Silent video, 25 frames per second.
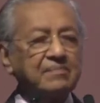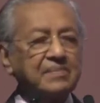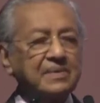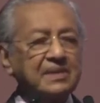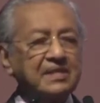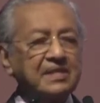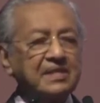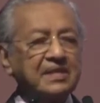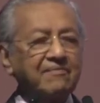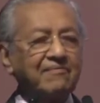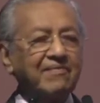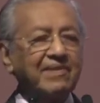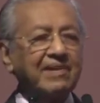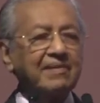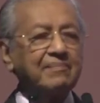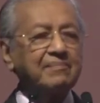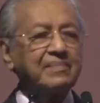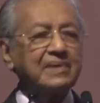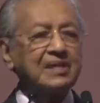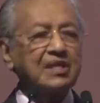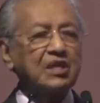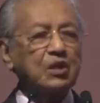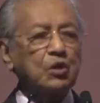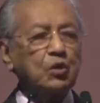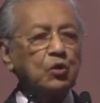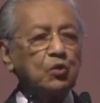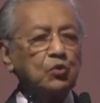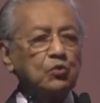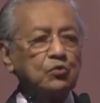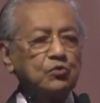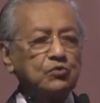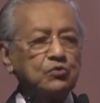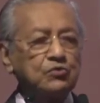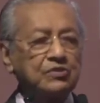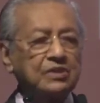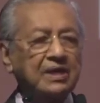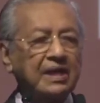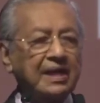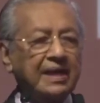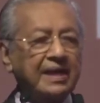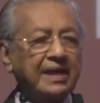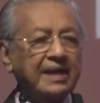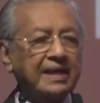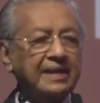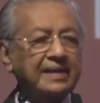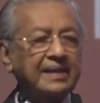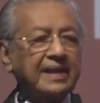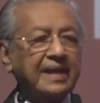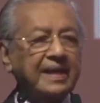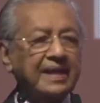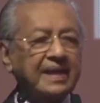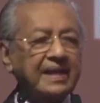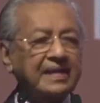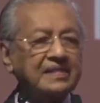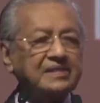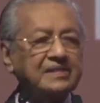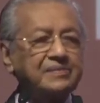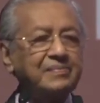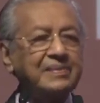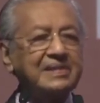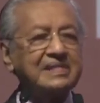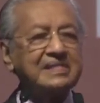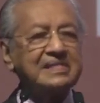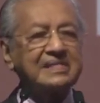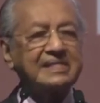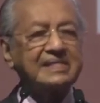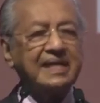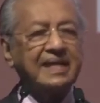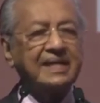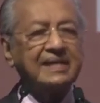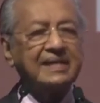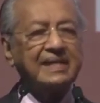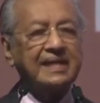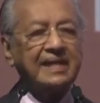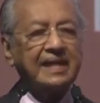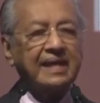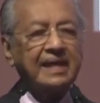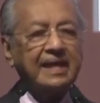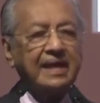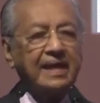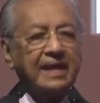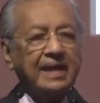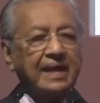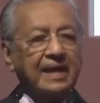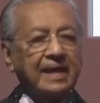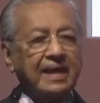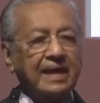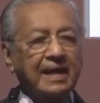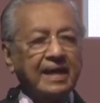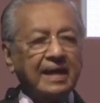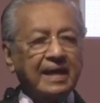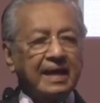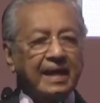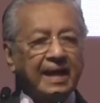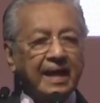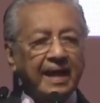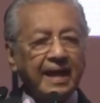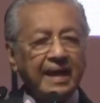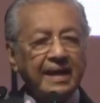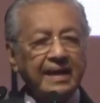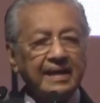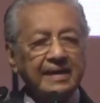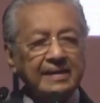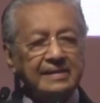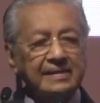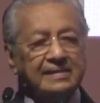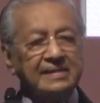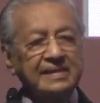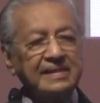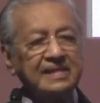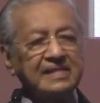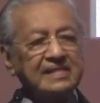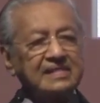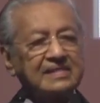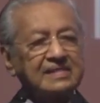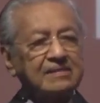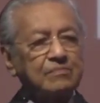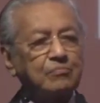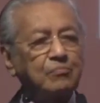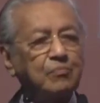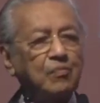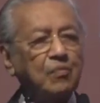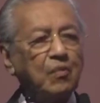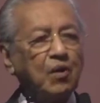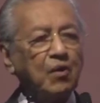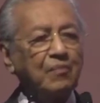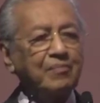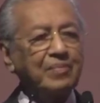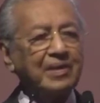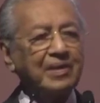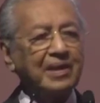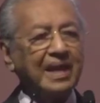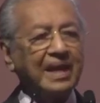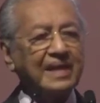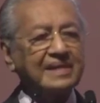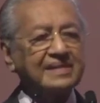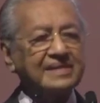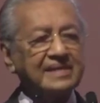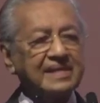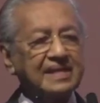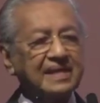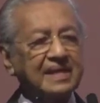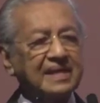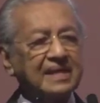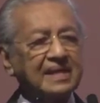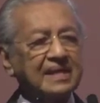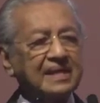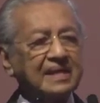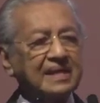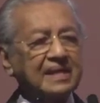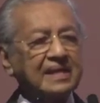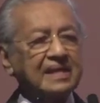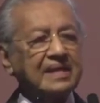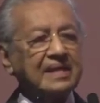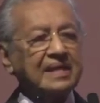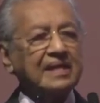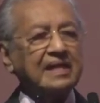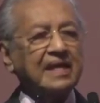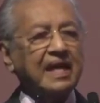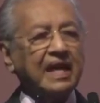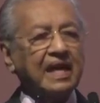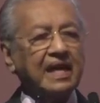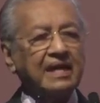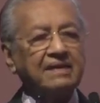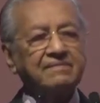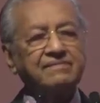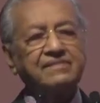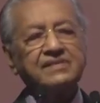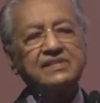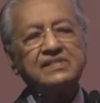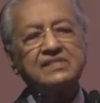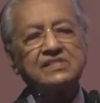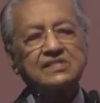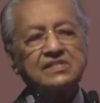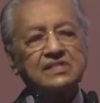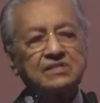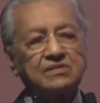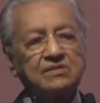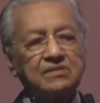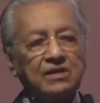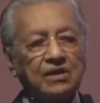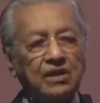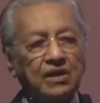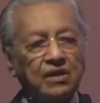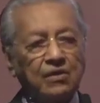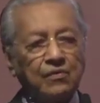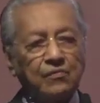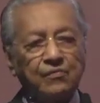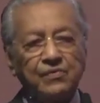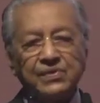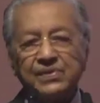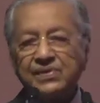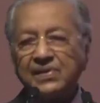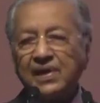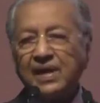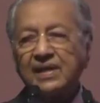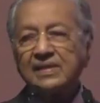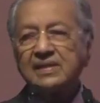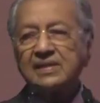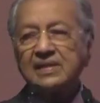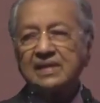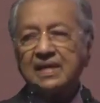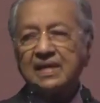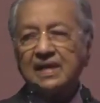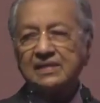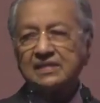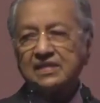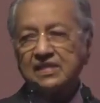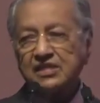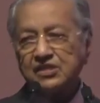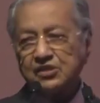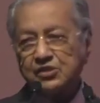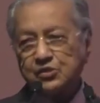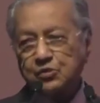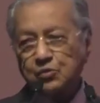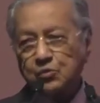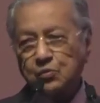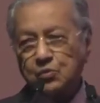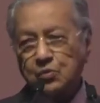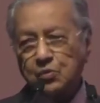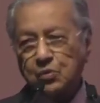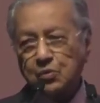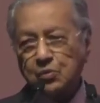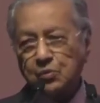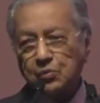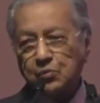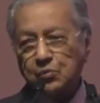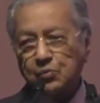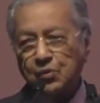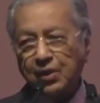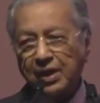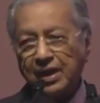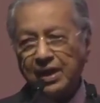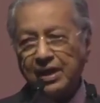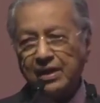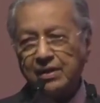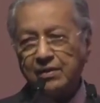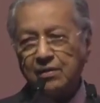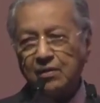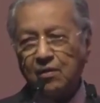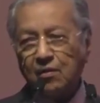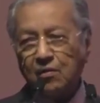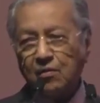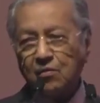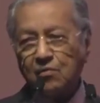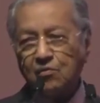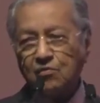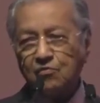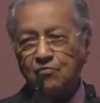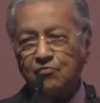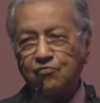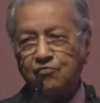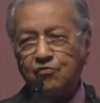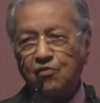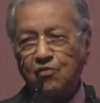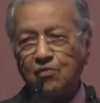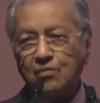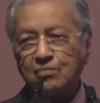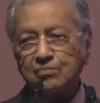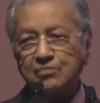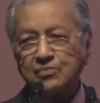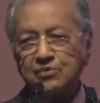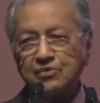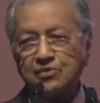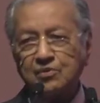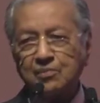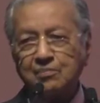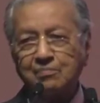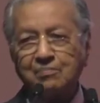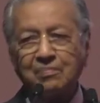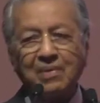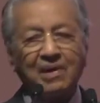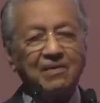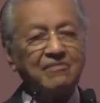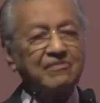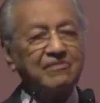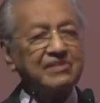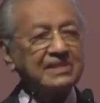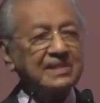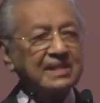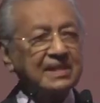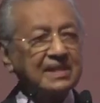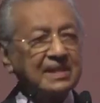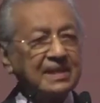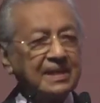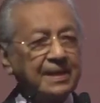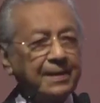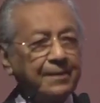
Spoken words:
Development Goals that has been set and is mobilizing efforts with other countries to end all forms of poverty,